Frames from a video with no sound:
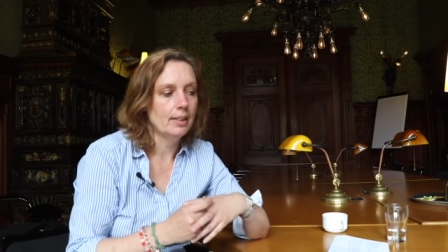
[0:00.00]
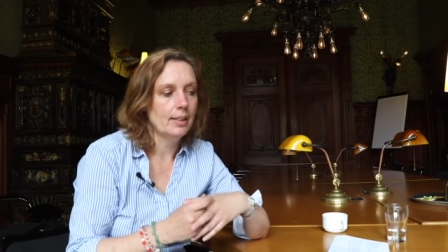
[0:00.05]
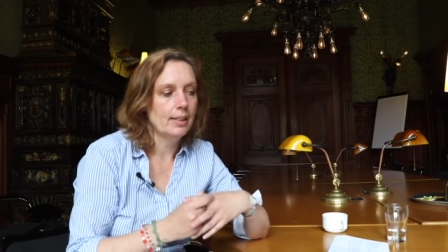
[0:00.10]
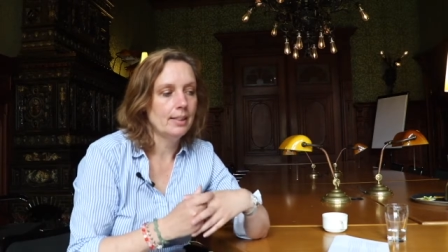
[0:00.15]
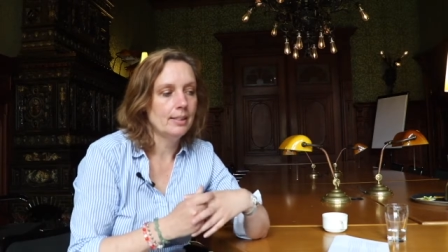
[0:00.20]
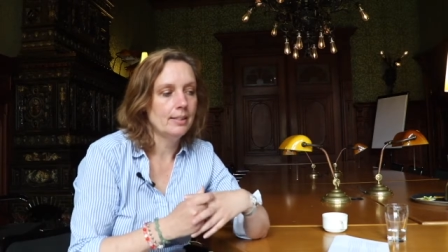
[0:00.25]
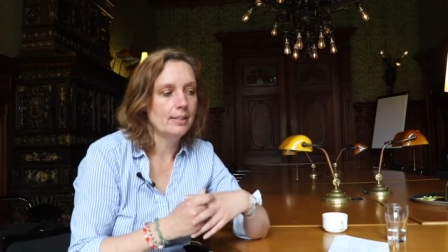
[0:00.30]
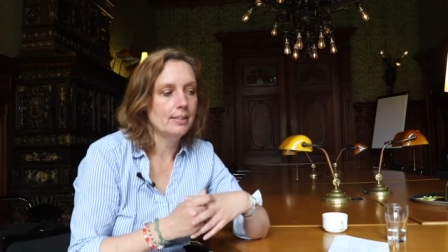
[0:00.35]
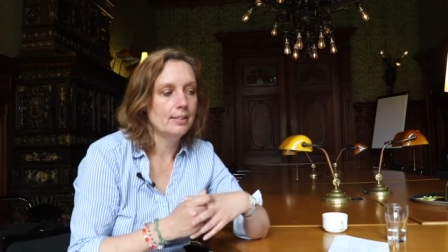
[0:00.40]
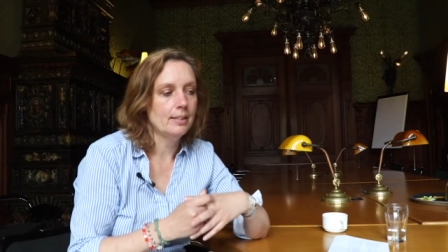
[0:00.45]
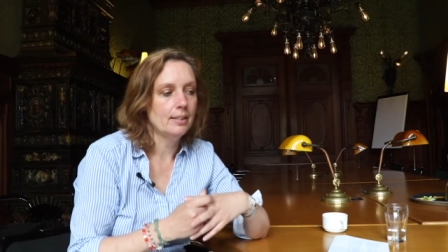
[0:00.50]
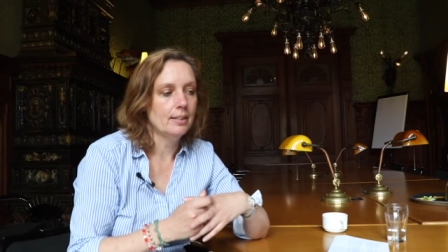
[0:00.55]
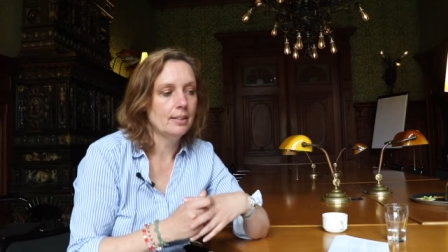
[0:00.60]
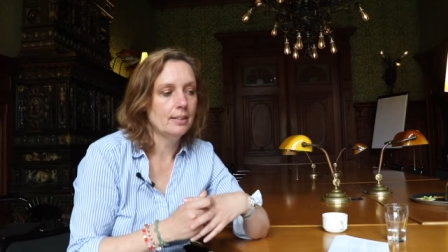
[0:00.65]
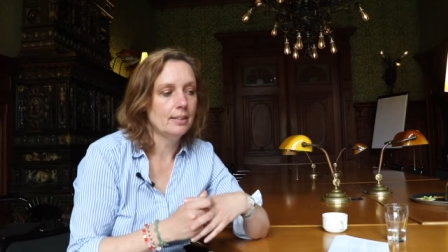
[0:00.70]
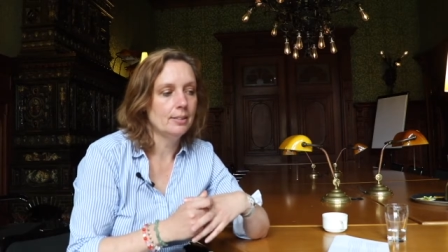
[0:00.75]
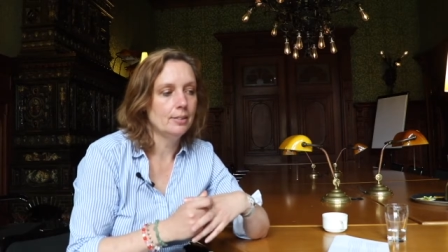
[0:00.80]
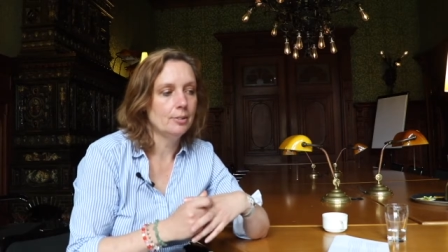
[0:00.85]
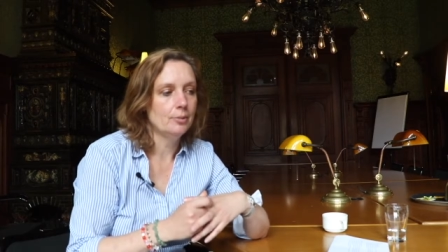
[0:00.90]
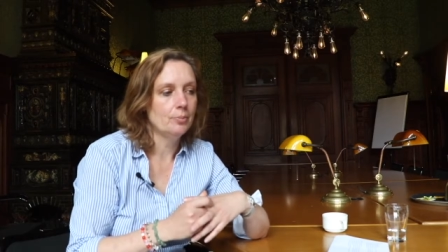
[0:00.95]
and
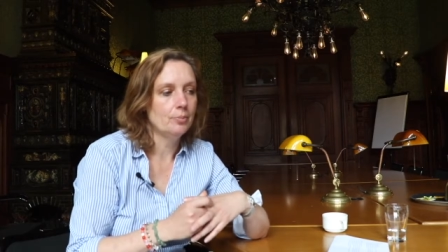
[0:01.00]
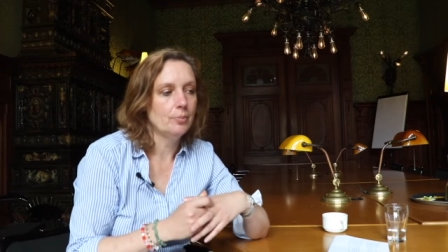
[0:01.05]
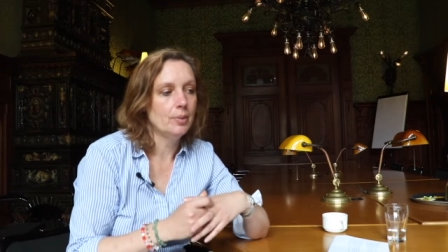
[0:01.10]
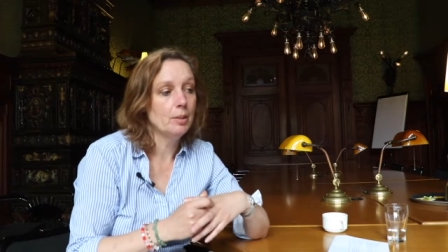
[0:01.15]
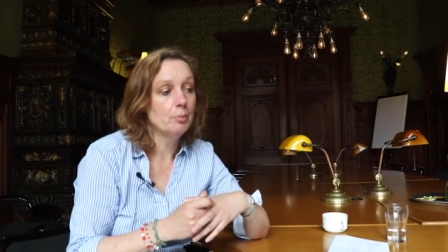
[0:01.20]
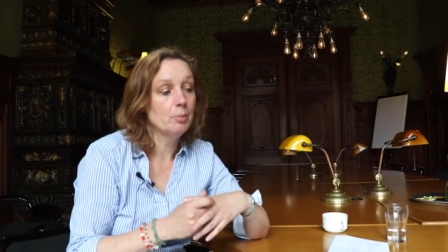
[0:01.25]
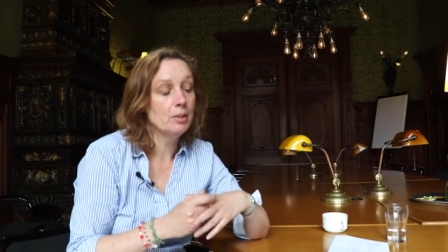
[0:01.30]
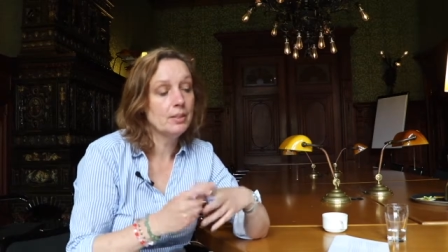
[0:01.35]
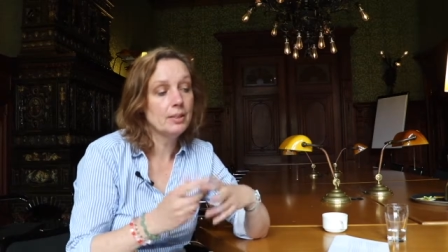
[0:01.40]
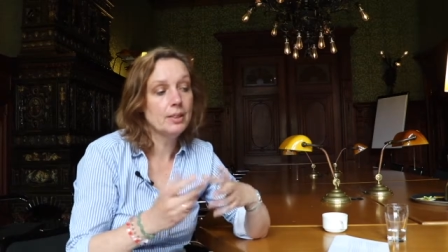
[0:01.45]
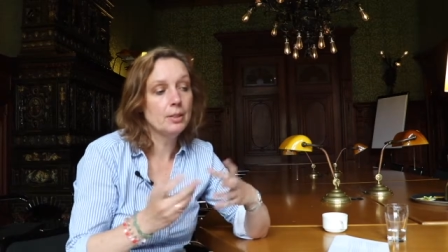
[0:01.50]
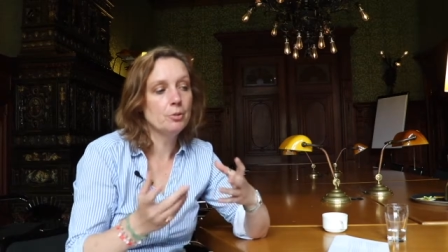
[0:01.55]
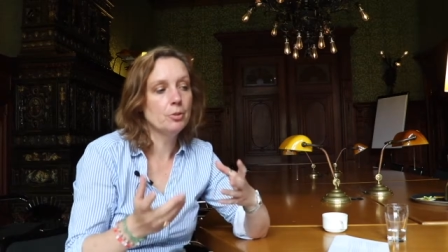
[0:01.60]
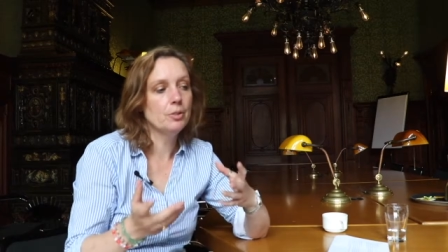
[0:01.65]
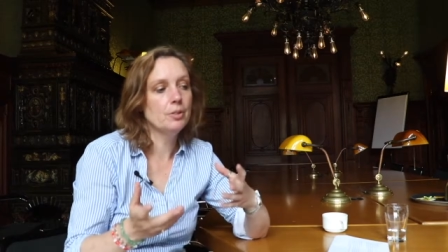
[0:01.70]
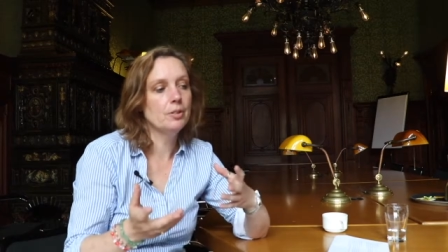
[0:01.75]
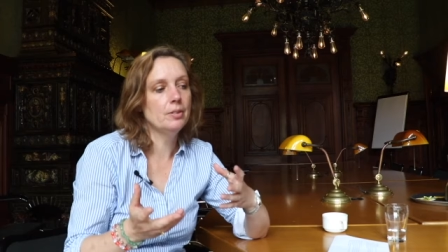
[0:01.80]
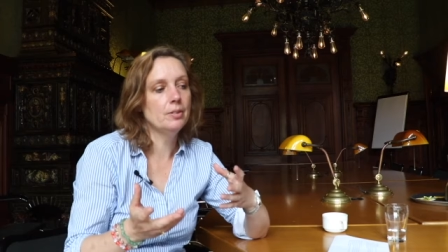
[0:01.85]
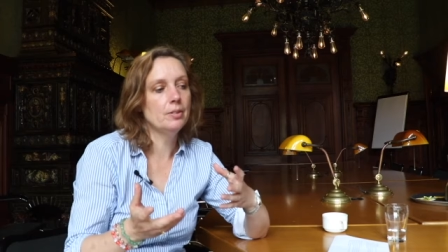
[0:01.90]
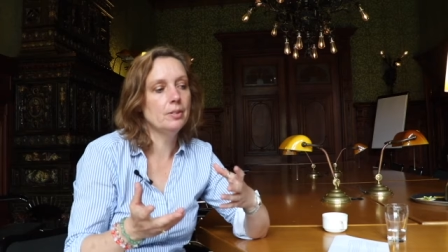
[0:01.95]
um, but
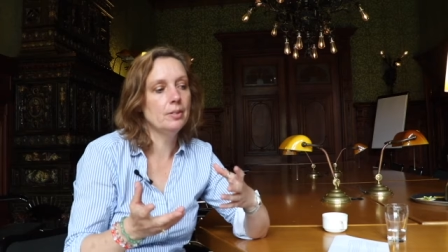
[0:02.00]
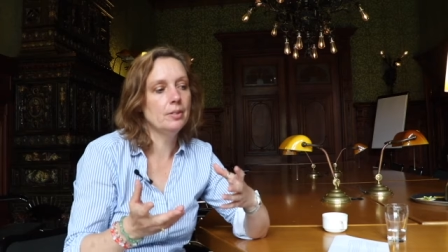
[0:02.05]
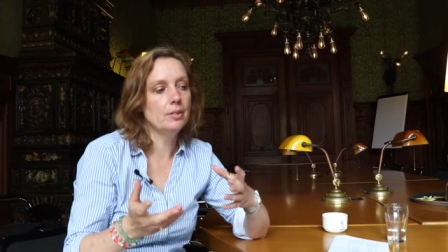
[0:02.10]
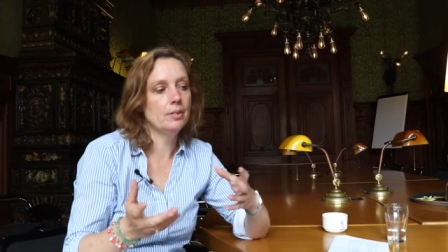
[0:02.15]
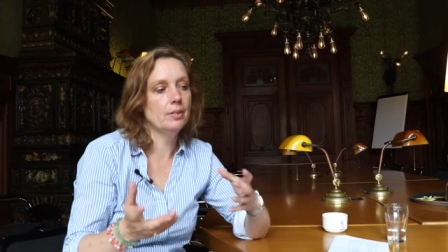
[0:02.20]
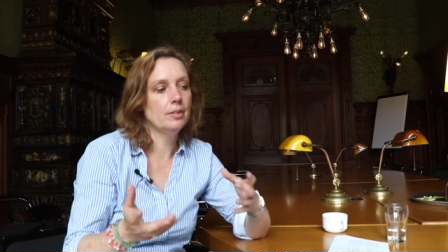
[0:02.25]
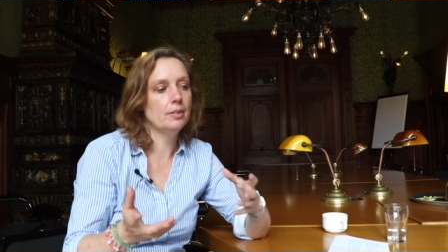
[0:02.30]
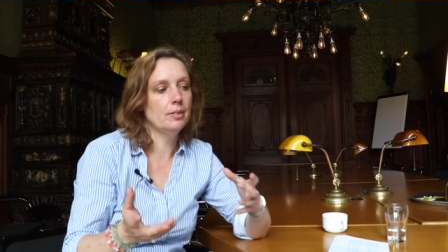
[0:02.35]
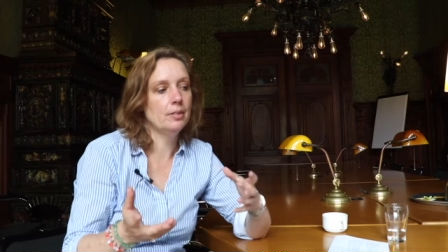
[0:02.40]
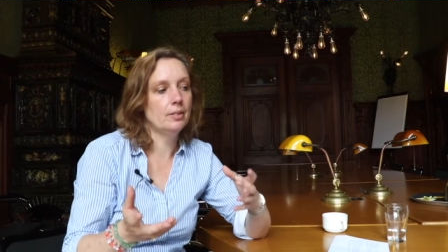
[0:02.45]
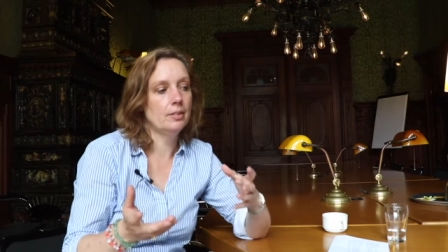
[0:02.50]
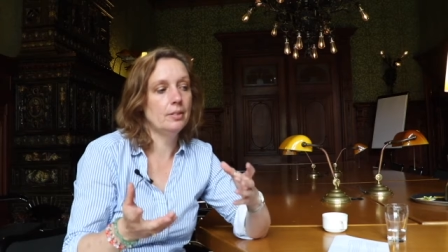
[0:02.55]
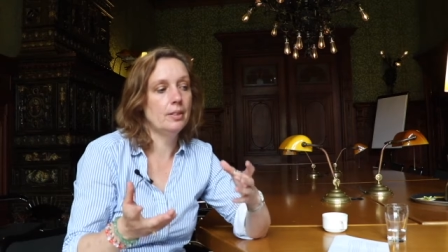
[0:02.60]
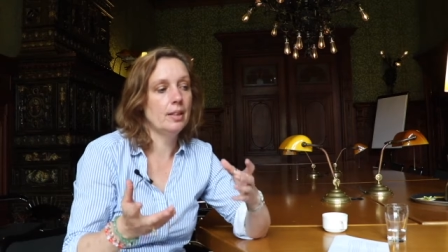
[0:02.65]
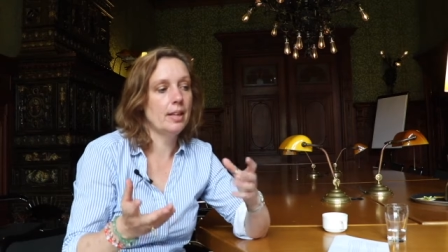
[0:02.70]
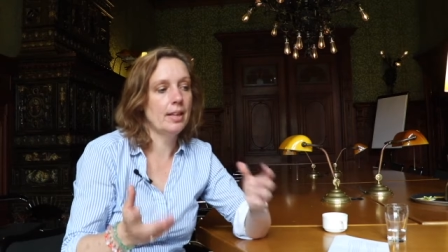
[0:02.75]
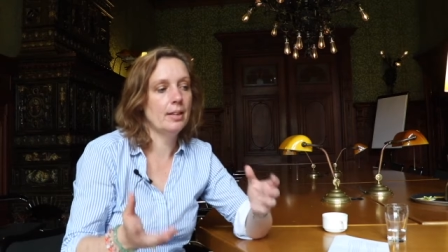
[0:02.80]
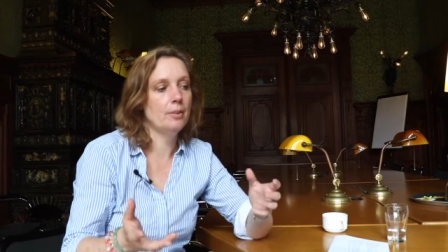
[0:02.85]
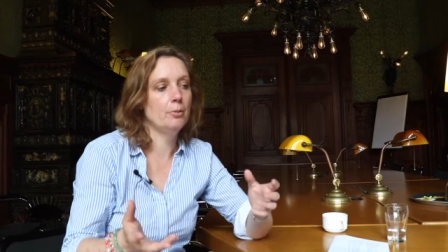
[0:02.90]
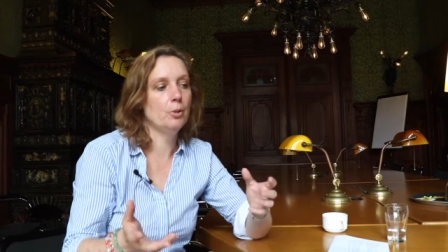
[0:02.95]
even
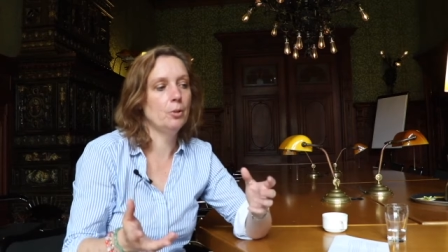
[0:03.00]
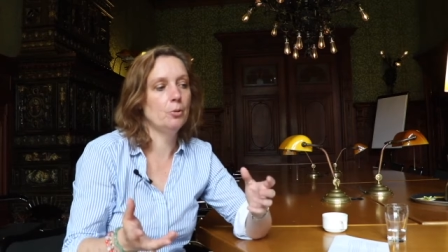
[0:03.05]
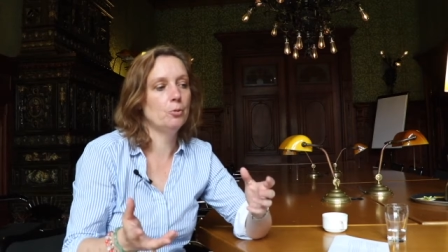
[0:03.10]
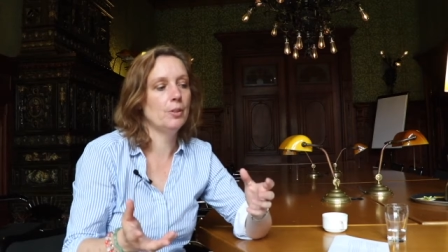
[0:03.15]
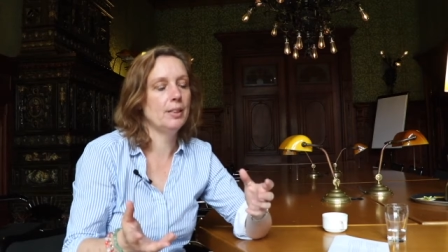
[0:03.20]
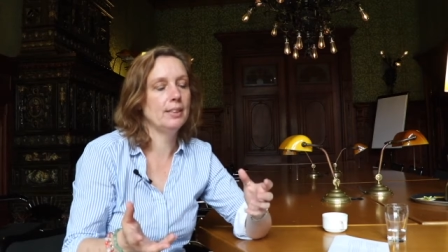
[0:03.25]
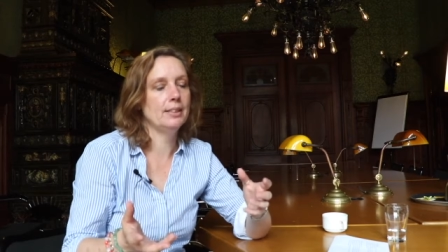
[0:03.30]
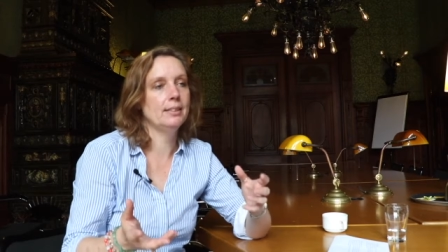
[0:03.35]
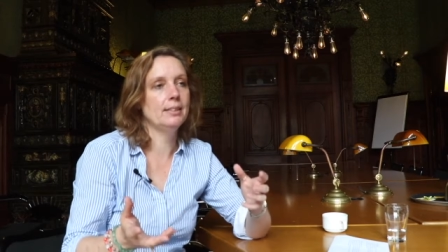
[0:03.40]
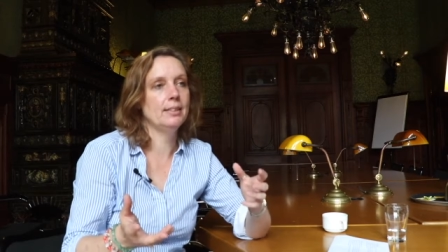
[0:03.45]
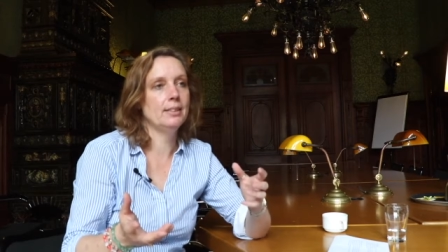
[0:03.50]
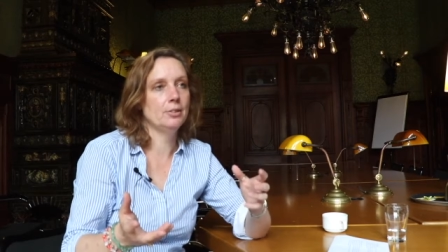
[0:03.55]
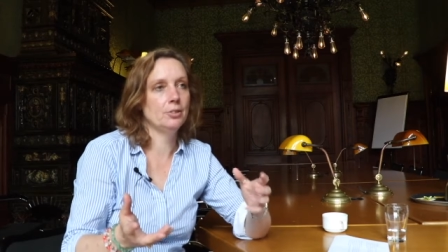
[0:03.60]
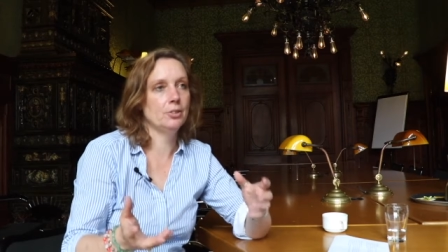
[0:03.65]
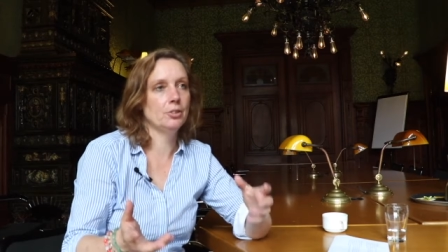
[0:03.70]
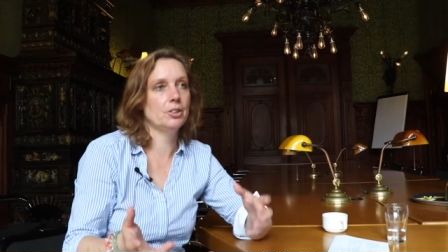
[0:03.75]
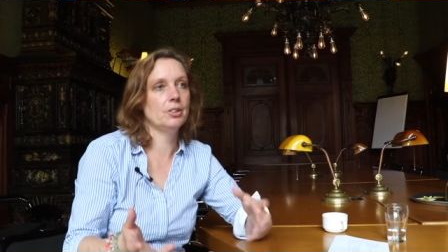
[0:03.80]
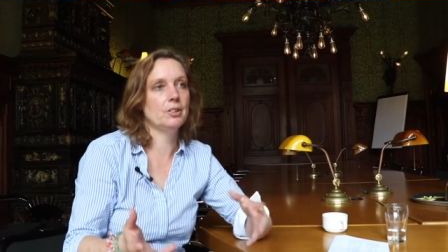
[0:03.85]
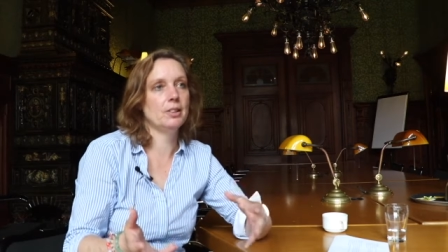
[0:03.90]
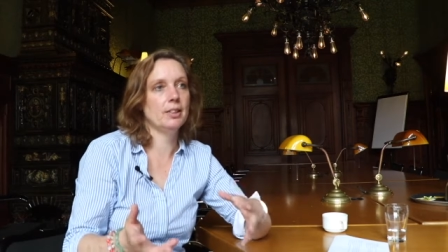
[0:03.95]
they will find it
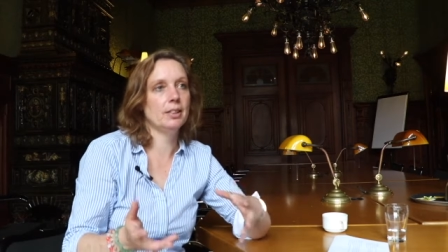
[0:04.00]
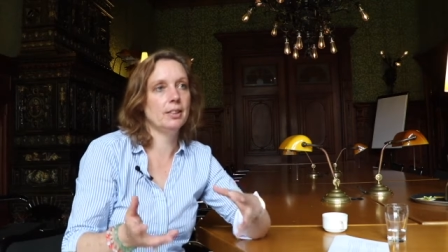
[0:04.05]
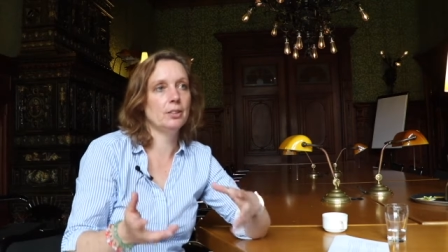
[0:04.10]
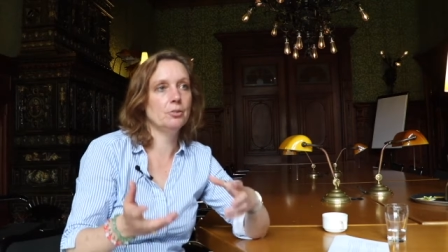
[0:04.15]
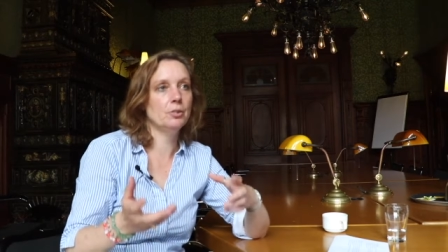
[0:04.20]
interesting.